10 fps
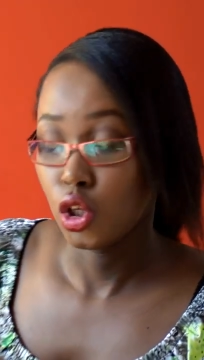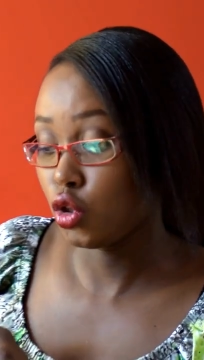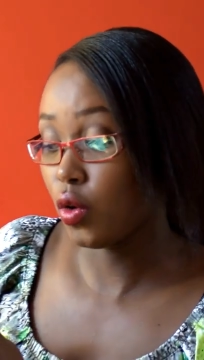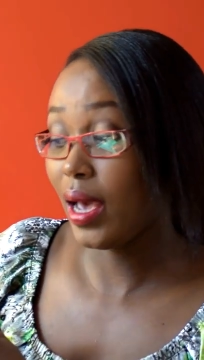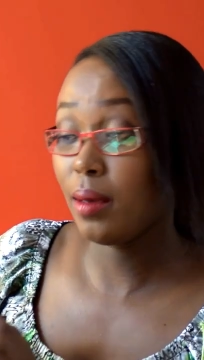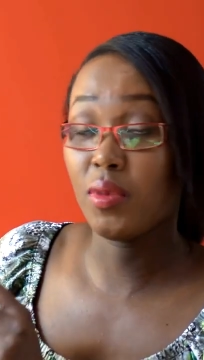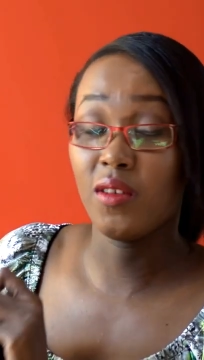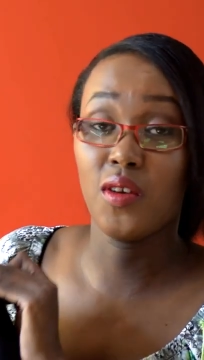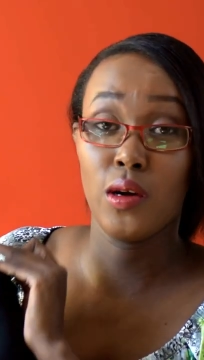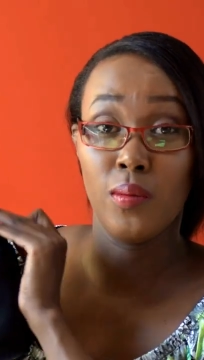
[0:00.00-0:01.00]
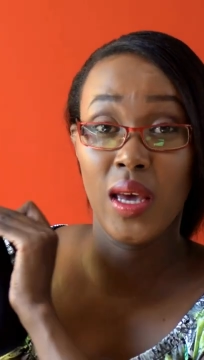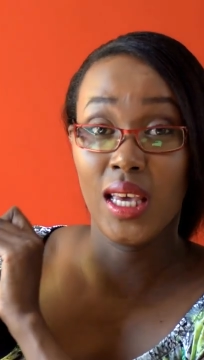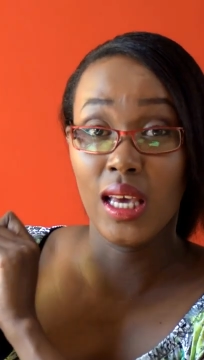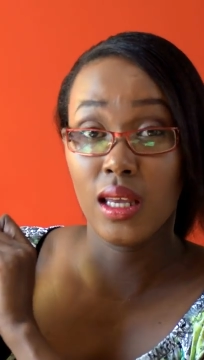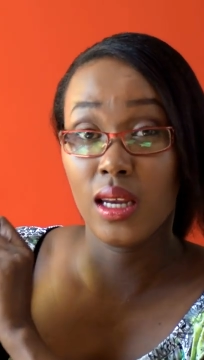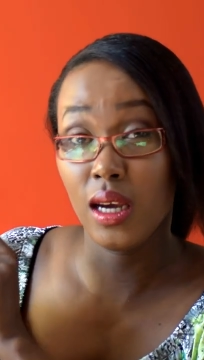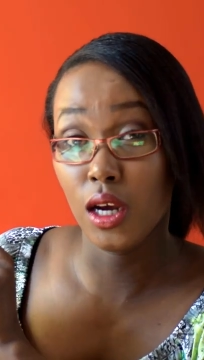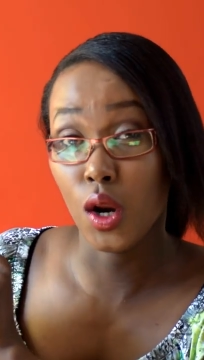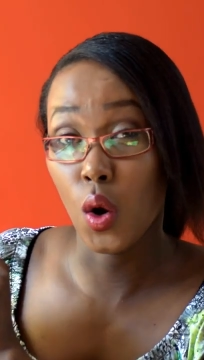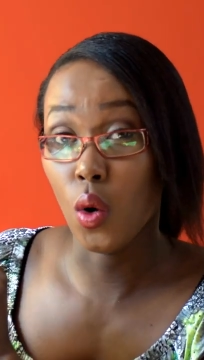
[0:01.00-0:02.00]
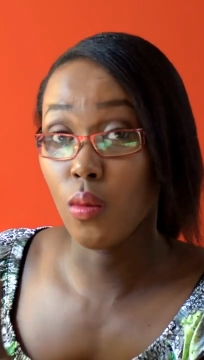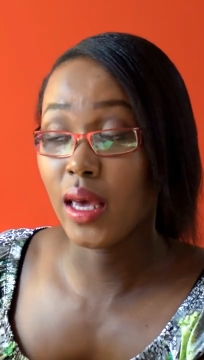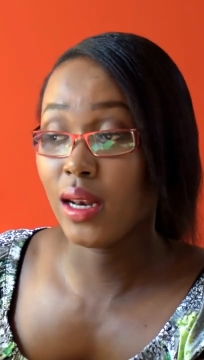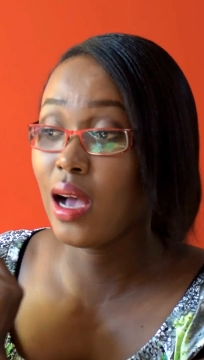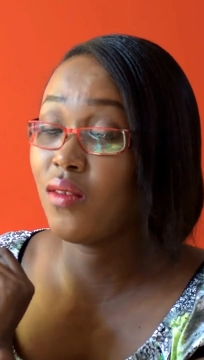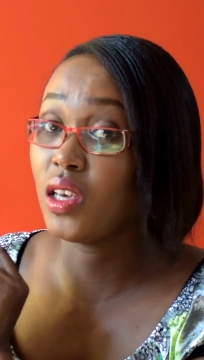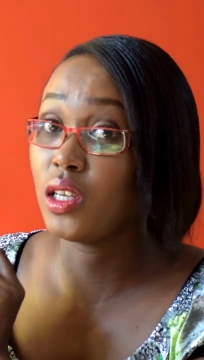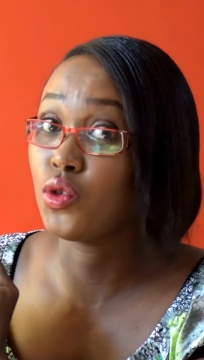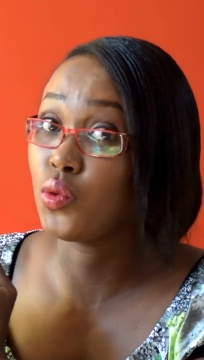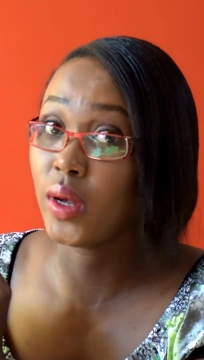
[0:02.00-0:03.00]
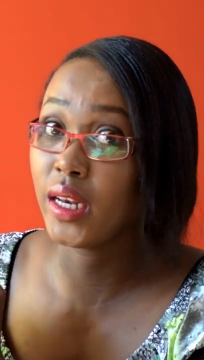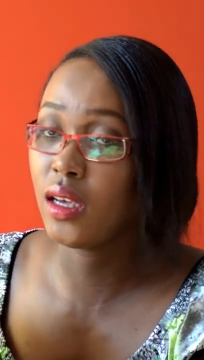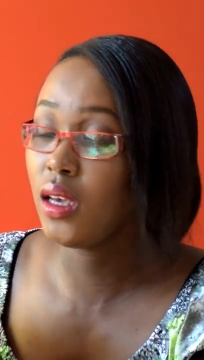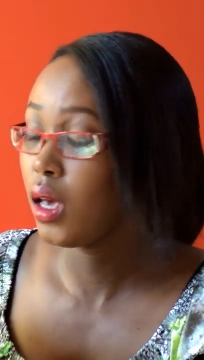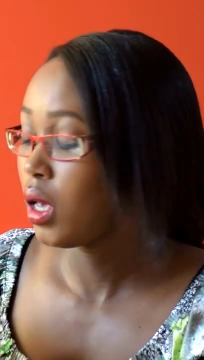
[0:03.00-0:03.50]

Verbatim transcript: So I prefer making it here at home and having it ready